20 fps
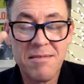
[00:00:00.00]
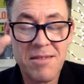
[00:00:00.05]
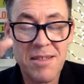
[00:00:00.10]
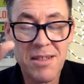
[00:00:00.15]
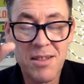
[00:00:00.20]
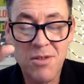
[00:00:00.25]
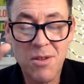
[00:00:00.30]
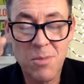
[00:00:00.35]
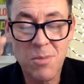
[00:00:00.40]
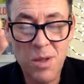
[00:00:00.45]

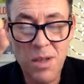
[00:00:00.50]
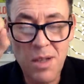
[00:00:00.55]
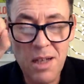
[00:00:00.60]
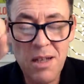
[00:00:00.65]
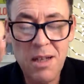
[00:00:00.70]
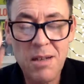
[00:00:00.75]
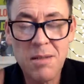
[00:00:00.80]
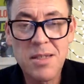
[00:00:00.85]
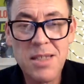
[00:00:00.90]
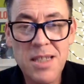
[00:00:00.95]

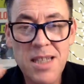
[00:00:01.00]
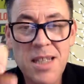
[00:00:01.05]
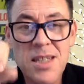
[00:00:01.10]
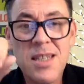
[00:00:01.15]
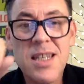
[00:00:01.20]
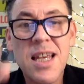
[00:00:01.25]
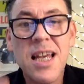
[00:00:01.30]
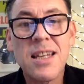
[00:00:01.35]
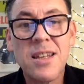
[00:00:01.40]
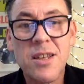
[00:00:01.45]
description
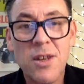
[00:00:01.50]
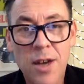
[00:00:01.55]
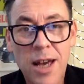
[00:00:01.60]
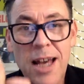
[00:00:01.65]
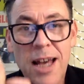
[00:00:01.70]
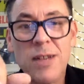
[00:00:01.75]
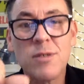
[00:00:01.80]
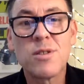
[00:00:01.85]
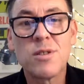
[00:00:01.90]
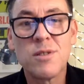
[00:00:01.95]
is telling you
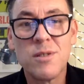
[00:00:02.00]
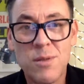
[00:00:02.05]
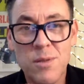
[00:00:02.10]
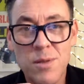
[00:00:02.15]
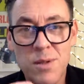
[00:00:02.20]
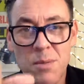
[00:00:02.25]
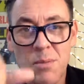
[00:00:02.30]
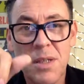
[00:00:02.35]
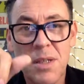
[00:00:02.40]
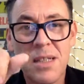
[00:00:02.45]
how to do
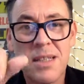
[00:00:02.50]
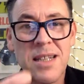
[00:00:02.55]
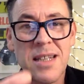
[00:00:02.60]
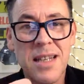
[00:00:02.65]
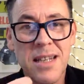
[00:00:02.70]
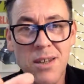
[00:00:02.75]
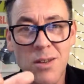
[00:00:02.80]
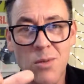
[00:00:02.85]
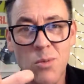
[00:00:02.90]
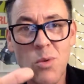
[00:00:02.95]
something,
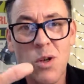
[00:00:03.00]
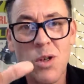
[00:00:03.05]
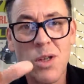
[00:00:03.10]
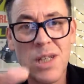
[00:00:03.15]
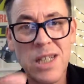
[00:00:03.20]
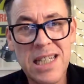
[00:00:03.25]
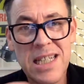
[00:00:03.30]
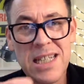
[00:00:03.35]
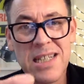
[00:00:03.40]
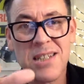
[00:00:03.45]
telling you what
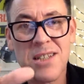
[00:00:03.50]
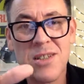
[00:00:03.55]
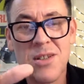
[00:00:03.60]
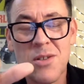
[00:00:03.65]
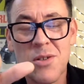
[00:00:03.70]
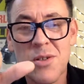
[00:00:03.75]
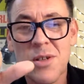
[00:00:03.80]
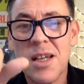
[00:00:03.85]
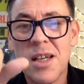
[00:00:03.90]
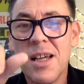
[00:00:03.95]
you need to
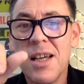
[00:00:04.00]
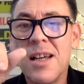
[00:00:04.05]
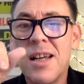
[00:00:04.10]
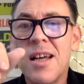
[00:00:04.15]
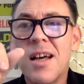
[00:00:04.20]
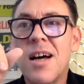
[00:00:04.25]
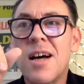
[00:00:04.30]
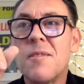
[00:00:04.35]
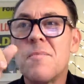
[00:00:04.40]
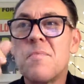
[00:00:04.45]
do.
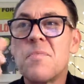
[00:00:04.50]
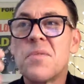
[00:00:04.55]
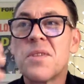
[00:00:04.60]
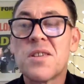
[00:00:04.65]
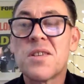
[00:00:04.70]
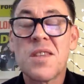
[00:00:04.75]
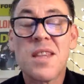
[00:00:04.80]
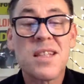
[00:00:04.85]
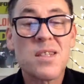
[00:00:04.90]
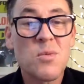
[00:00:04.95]

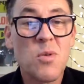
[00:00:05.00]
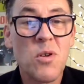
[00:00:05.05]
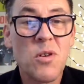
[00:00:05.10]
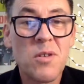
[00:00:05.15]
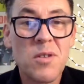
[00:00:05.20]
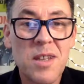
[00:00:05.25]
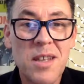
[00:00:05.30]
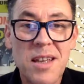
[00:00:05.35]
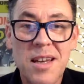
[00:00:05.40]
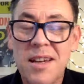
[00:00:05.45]
So that's
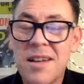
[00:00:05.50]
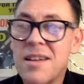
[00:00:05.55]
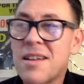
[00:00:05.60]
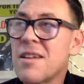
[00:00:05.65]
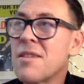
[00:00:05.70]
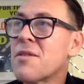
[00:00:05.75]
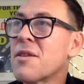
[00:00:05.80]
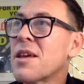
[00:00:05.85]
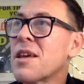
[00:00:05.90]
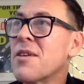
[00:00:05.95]
what,
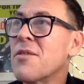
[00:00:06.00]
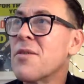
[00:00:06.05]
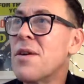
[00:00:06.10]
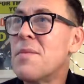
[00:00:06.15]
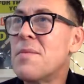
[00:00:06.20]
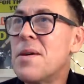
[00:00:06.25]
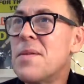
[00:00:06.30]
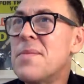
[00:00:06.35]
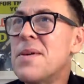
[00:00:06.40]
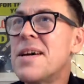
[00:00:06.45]
I think of
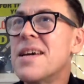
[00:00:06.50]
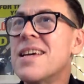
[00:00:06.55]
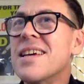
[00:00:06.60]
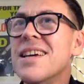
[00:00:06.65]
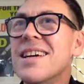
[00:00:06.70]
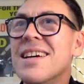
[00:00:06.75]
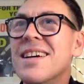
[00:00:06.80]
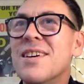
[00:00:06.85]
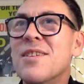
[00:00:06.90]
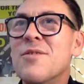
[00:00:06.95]
MMA
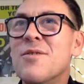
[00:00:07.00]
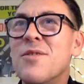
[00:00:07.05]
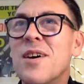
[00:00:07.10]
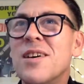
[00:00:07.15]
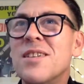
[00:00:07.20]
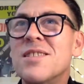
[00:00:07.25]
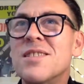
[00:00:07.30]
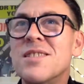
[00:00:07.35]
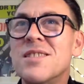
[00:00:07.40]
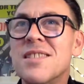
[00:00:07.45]

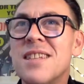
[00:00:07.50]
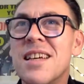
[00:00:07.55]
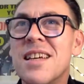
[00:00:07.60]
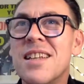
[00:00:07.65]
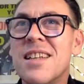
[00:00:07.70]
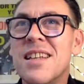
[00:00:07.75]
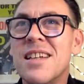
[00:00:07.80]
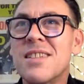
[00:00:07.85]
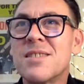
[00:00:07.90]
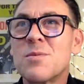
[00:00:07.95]
fighters
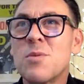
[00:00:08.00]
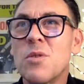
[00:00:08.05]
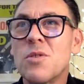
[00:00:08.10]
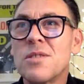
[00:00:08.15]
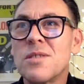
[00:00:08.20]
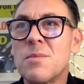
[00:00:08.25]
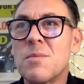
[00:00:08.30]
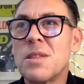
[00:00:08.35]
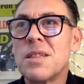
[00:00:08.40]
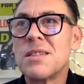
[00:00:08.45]
here. That's what
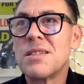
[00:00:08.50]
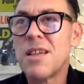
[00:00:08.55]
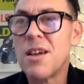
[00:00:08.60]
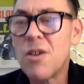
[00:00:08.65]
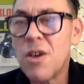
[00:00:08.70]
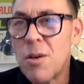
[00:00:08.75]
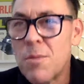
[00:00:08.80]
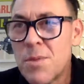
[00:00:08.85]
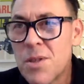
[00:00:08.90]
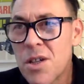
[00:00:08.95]
somebody,
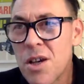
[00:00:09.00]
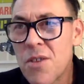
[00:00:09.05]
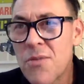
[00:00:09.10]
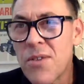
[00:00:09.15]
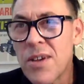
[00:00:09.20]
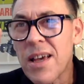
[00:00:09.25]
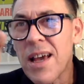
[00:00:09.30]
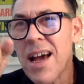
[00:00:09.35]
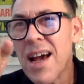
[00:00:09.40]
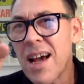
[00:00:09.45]

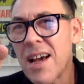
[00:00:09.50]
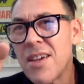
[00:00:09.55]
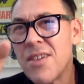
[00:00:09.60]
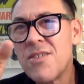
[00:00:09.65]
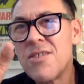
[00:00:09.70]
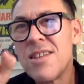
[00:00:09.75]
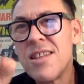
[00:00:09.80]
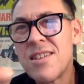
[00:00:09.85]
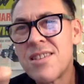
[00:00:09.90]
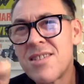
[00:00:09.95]
observing,
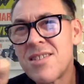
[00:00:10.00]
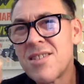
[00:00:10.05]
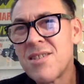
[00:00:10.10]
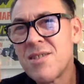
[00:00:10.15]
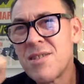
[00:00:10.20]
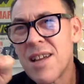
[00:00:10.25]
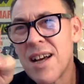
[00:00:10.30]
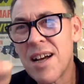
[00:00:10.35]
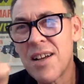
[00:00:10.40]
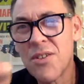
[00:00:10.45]
you need to
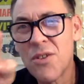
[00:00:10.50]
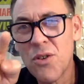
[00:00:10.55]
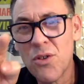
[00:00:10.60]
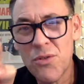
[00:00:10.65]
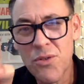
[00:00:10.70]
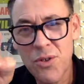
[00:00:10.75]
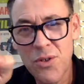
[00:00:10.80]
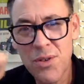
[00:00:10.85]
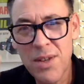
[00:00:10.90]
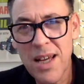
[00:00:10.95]
do that and
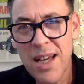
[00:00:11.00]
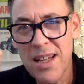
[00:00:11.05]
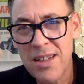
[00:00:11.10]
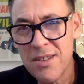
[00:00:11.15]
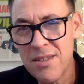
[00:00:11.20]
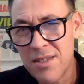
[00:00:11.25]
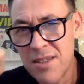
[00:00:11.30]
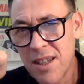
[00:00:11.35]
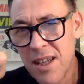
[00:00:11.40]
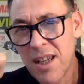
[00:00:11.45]
not do that.
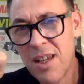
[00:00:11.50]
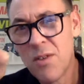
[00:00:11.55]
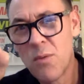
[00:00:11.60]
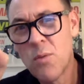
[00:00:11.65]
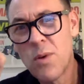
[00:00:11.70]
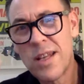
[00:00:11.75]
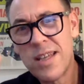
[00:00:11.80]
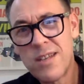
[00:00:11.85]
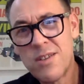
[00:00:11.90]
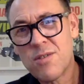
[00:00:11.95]
And
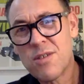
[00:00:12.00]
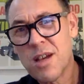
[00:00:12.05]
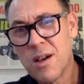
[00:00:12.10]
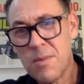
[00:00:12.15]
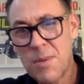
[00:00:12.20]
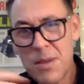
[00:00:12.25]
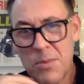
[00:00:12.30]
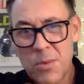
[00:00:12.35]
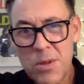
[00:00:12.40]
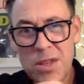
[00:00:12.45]
when you
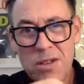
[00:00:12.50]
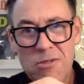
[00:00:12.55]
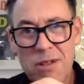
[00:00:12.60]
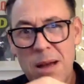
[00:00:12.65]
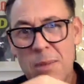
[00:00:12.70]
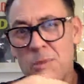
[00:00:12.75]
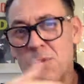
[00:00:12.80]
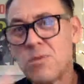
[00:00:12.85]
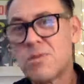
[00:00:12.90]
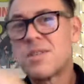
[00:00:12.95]
come in with a
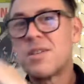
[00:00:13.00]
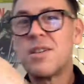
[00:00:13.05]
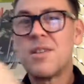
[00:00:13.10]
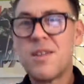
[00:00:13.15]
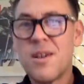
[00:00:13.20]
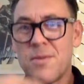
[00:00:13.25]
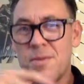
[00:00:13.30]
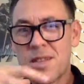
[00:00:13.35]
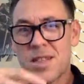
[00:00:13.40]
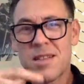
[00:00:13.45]
grapple, turn
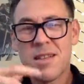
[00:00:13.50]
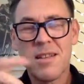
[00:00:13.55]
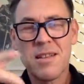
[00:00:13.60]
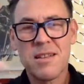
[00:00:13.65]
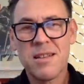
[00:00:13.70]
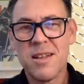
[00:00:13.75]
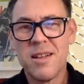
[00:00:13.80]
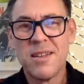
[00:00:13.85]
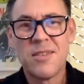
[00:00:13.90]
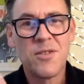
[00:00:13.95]
over to that.
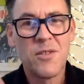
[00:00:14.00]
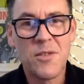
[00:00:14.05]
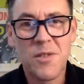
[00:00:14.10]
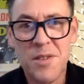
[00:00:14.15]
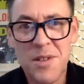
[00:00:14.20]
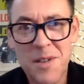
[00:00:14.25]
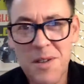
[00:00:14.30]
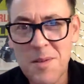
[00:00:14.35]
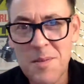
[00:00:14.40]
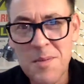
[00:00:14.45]
Not
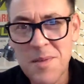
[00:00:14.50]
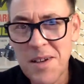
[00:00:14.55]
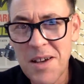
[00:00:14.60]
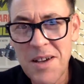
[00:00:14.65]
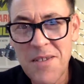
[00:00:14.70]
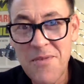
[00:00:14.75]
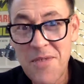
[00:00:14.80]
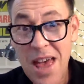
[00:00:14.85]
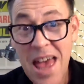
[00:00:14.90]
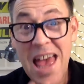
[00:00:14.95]
that
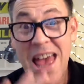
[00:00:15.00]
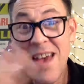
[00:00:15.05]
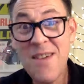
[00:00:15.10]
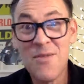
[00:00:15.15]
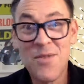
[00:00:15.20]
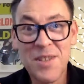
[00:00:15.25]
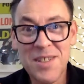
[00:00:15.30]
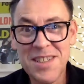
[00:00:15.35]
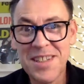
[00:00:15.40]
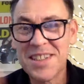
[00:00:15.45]
I've
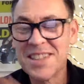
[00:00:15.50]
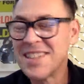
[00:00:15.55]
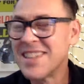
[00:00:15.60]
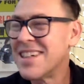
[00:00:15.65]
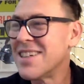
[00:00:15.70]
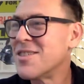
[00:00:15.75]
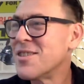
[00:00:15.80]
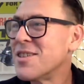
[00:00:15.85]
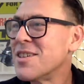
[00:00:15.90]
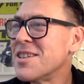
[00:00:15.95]
ever done
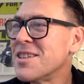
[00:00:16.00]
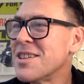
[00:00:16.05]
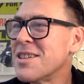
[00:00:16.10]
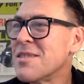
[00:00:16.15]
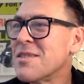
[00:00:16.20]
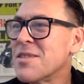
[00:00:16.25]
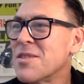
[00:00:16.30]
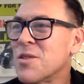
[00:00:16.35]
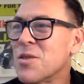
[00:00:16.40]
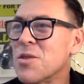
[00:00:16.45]
that or
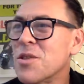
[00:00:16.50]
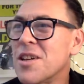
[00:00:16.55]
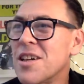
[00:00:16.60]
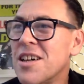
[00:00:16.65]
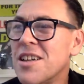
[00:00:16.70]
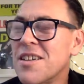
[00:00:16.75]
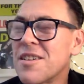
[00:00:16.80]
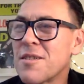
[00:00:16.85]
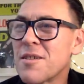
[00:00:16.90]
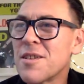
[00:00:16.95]
anything.
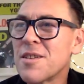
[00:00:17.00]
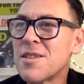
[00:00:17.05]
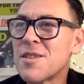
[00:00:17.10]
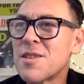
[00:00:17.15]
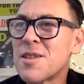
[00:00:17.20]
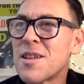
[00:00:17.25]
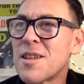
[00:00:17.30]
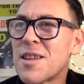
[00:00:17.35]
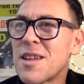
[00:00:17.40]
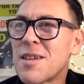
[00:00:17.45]
And I'm going
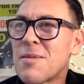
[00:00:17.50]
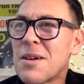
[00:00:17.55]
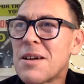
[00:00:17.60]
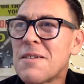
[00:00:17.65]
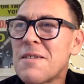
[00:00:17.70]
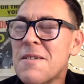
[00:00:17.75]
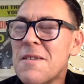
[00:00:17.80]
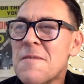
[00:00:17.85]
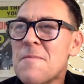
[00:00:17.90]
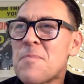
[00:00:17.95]
to think
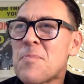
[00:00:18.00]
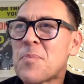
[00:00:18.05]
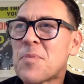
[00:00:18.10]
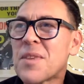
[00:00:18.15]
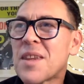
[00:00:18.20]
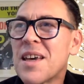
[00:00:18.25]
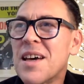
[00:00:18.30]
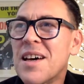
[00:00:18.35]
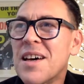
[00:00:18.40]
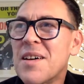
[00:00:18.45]
about
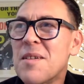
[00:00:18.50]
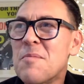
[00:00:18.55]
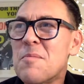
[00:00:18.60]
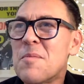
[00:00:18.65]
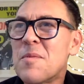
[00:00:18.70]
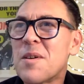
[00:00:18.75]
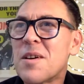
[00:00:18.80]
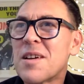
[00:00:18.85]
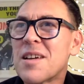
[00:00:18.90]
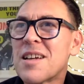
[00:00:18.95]

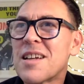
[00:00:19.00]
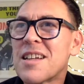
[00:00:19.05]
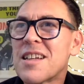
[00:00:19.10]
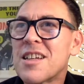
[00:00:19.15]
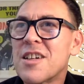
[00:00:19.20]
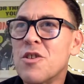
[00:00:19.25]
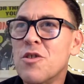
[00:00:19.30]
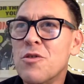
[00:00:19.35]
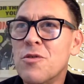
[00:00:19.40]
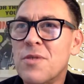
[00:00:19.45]

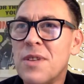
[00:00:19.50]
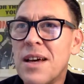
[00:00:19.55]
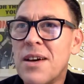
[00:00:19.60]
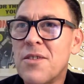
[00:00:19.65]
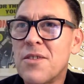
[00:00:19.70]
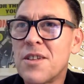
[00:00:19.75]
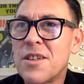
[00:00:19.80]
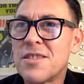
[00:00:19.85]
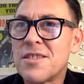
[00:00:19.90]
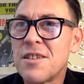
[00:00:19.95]
golf
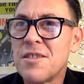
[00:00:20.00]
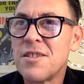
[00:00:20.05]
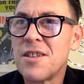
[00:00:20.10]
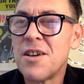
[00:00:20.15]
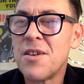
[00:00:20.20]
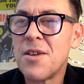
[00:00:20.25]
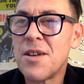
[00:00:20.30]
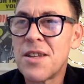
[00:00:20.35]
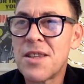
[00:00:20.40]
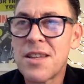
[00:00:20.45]
now, and I don't
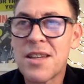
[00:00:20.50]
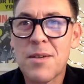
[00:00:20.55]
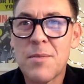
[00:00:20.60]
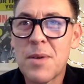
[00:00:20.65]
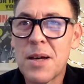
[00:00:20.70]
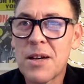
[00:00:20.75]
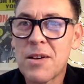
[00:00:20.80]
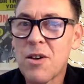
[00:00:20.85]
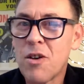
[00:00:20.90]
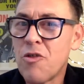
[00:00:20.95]
know anything
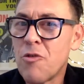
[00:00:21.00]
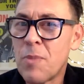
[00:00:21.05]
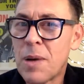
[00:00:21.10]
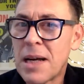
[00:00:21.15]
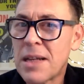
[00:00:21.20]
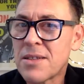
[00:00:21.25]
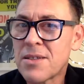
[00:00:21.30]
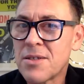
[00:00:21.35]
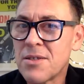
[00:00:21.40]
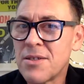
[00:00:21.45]
about golf
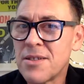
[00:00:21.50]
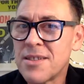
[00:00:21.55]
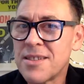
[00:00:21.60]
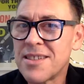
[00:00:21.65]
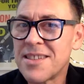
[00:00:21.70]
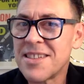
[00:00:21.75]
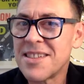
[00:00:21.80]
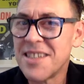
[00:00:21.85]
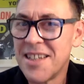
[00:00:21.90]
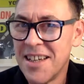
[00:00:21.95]
bats or
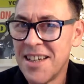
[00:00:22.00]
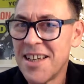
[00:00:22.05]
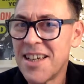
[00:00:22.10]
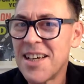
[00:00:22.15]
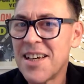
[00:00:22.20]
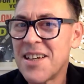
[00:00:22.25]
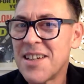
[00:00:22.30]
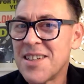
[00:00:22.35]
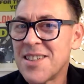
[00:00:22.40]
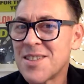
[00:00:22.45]
anything.
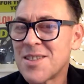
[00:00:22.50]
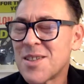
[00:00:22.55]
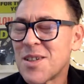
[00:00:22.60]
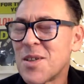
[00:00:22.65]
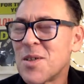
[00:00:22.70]
But